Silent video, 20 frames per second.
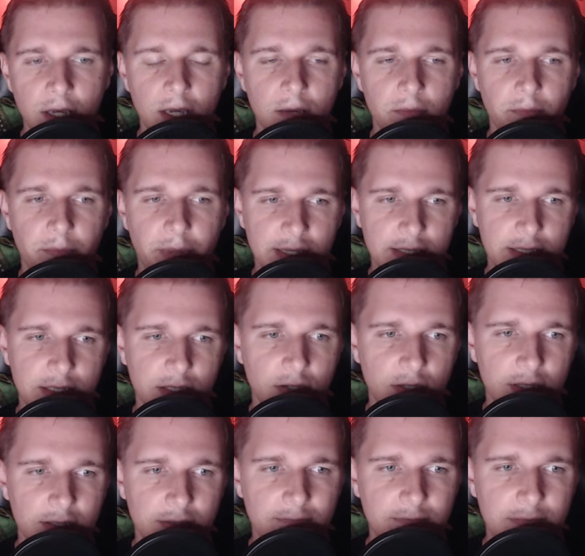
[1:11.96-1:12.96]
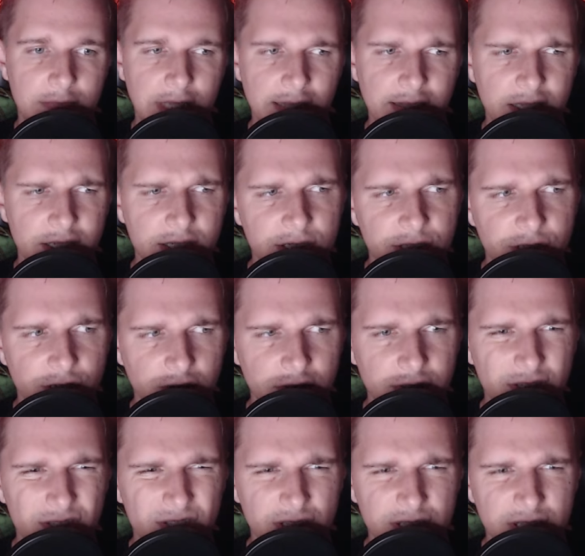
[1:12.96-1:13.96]
but uh, not necessarily
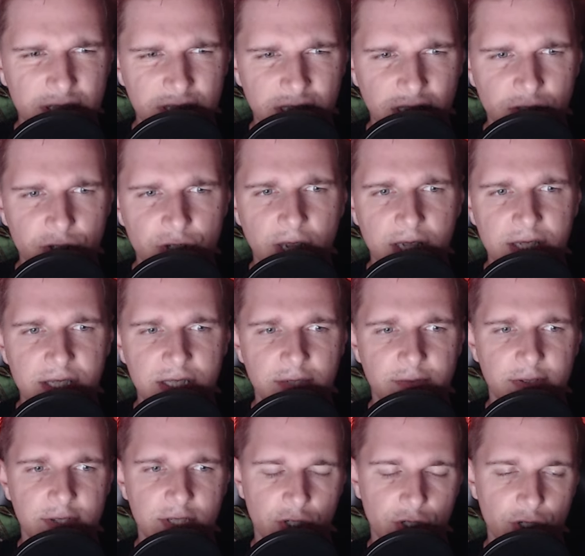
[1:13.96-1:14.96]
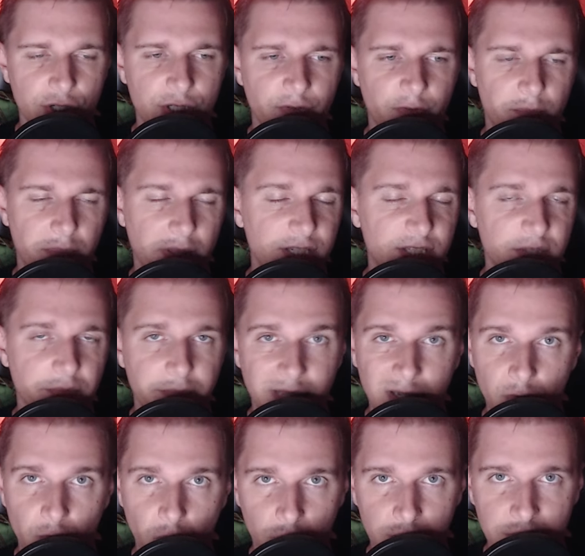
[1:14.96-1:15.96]
just the suggestive a suggestive plays a big
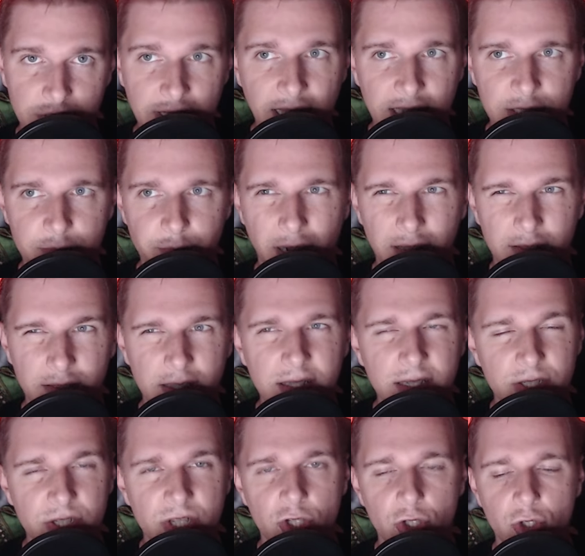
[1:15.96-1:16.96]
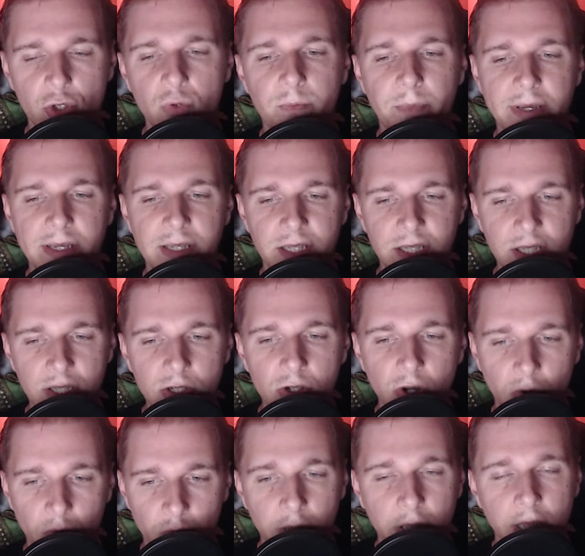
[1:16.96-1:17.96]
role yes but i think it's the super
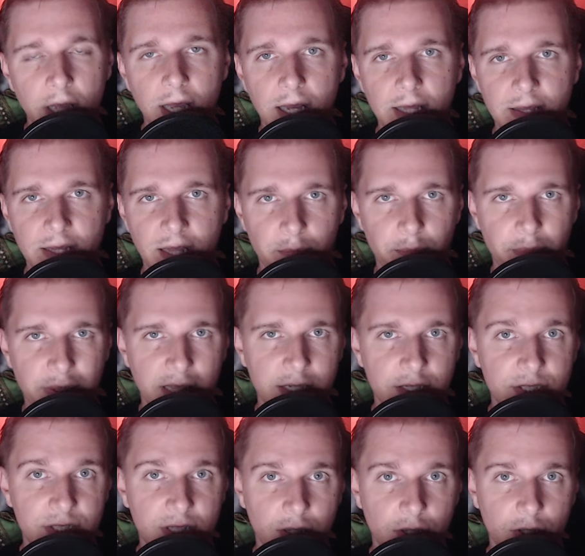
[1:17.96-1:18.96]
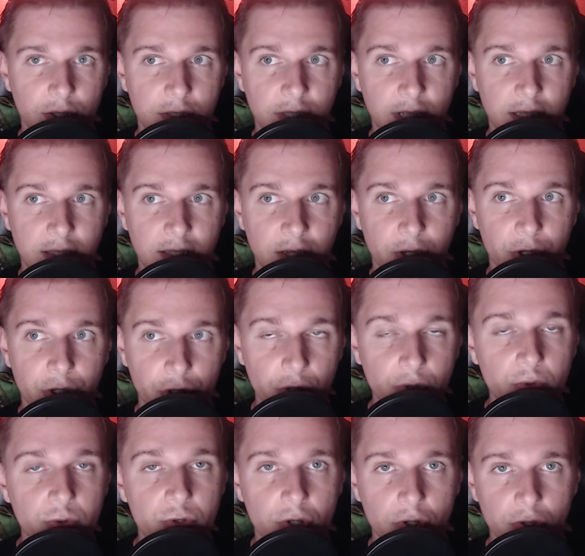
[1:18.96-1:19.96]
ego that plays the, the, the
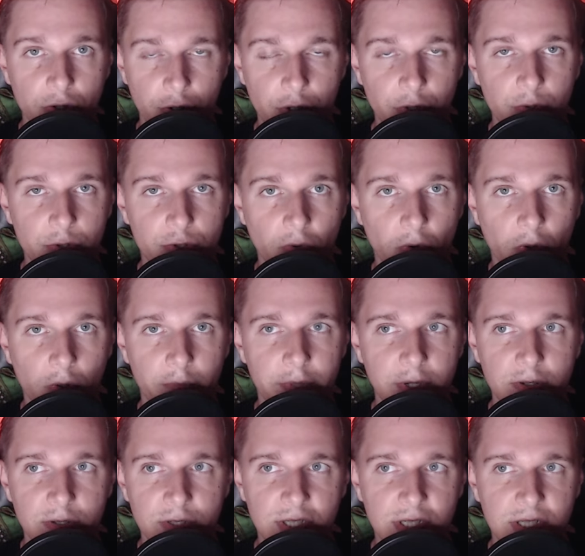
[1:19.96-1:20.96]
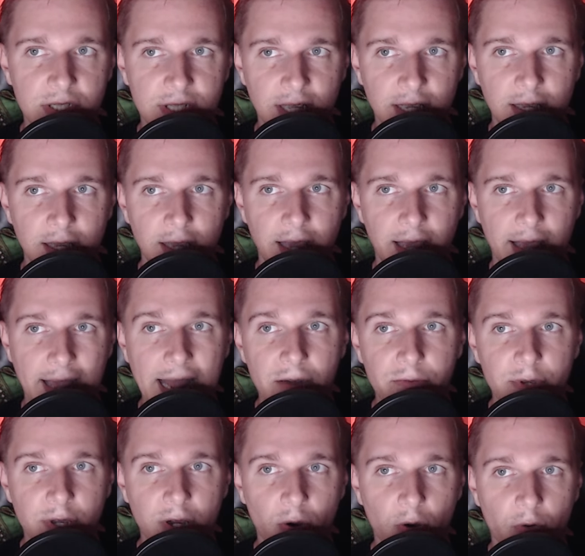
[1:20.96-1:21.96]
huge huge role because it's the
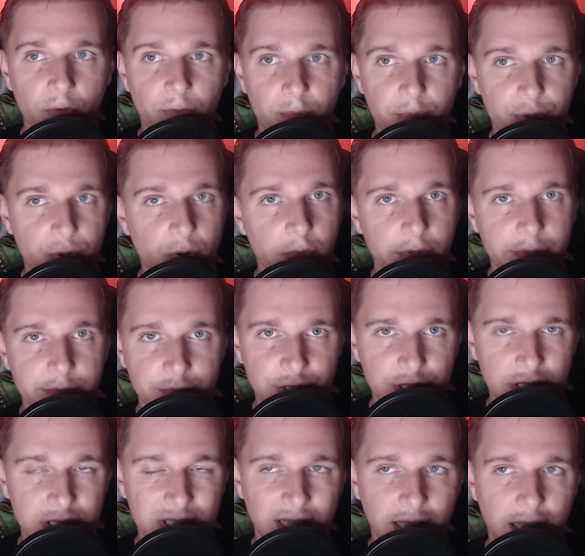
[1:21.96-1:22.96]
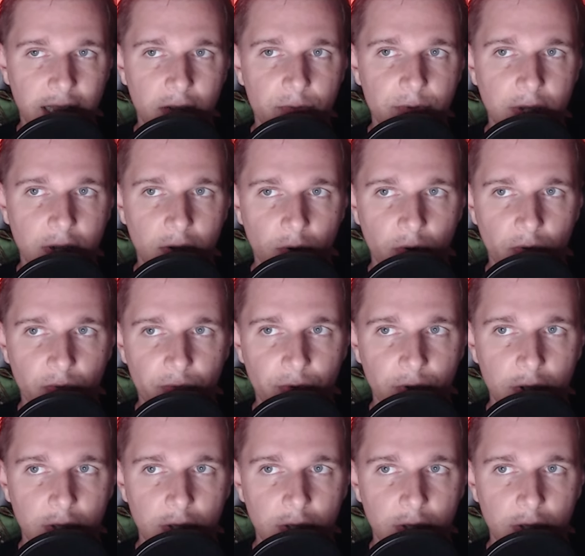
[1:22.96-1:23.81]
area of problems it's the area of